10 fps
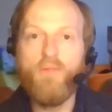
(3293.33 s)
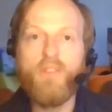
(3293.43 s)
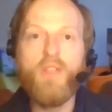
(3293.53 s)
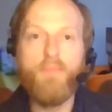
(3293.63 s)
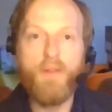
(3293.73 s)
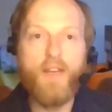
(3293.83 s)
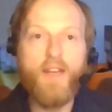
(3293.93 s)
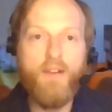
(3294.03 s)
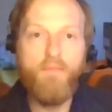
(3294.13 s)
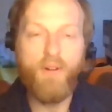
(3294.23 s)
stepping
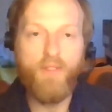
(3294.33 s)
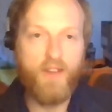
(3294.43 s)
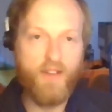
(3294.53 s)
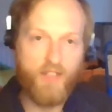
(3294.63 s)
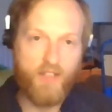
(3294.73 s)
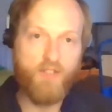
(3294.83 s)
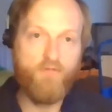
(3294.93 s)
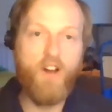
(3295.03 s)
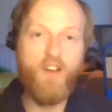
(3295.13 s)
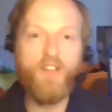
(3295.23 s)
in. But then, as
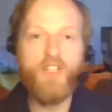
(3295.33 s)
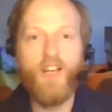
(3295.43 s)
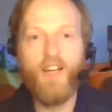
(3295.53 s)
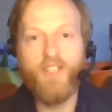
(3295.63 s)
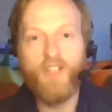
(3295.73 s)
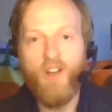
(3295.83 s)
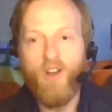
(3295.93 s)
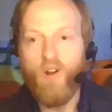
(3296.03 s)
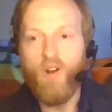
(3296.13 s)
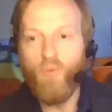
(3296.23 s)
Azariah shared,
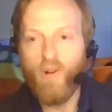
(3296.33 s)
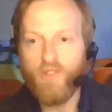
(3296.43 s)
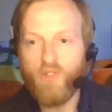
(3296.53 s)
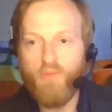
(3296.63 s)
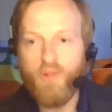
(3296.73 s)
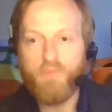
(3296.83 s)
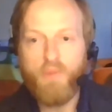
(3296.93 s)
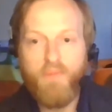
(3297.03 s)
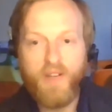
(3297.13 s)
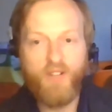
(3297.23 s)
once
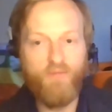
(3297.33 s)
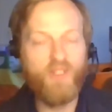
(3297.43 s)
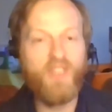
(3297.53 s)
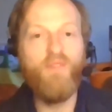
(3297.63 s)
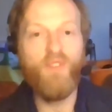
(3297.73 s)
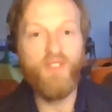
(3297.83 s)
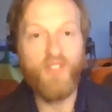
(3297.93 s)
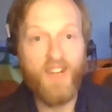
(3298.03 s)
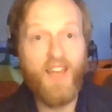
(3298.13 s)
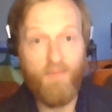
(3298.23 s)
almost permission was given
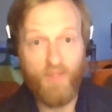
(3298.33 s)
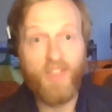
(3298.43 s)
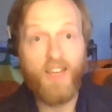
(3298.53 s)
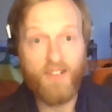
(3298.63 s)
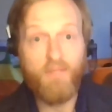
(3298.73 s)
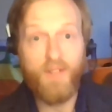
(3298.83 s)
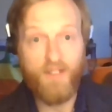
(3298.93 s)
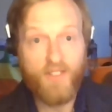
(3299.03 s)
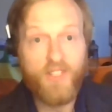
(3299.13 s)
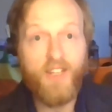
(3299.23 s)
to name that that had
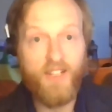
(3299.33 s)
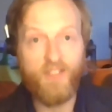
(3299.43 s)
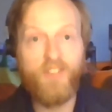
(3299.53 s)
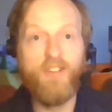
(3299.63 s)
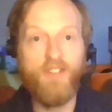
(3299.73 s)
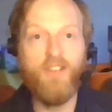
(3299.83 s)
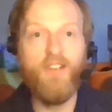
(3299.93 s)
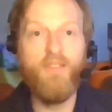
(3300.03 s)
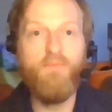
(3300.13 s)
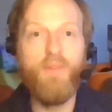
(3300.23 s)
been seen,
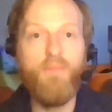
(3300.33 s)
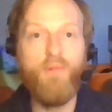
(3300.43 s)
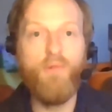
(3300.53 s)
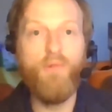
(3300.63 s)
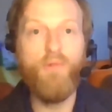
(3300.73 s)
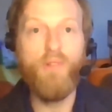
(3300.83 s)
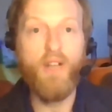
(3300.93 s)
suddenly people